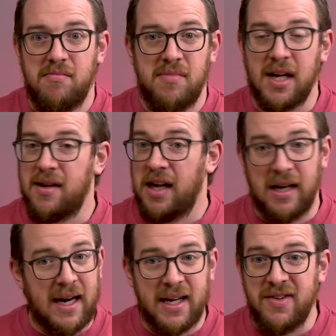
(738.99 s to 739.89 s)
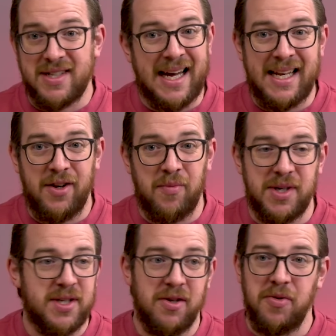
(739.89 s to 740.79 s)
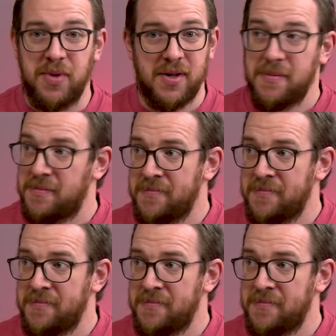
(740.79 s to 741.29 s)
Like, you could argue Salah number two, but